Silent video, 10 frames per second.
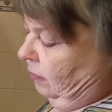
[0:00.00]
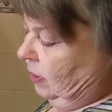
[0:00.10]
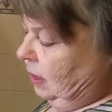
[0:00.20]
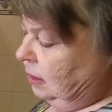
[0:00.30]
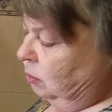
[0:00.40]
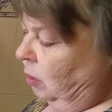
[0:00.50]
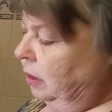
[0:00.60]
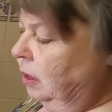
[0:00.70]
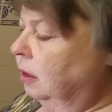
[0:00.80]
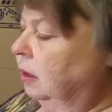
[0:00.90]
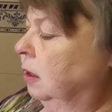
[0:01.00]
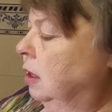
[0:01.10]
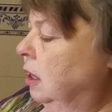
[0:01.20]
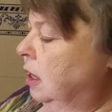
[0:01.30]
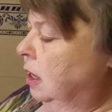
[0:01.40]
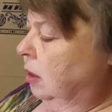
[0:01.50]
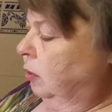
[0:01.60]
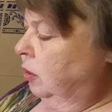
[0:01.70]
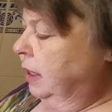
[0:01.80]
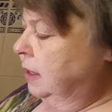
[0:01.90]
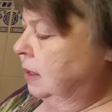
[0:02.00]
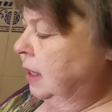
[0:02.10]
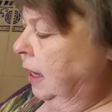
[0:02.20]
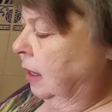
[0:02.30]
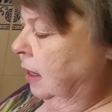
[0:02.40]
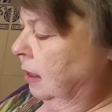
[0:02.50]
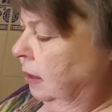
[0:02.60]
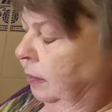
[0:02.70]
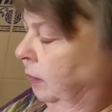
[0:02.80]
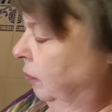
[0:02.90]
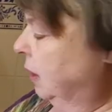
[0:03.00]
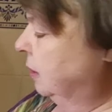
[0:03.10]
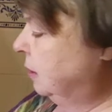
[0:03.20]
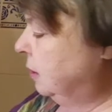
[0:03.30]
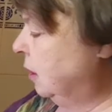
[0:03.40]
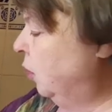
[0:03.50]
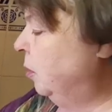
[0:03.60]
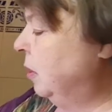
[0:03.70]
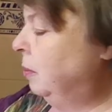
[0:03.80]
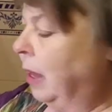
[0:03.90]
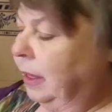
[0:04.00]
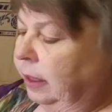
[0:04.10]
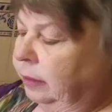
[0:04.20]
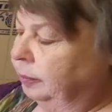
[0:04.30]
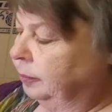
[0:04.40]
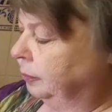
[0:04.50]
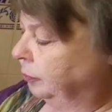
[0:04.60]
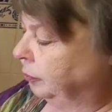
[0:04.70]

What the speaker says: for this one, you need to take, let's open it up.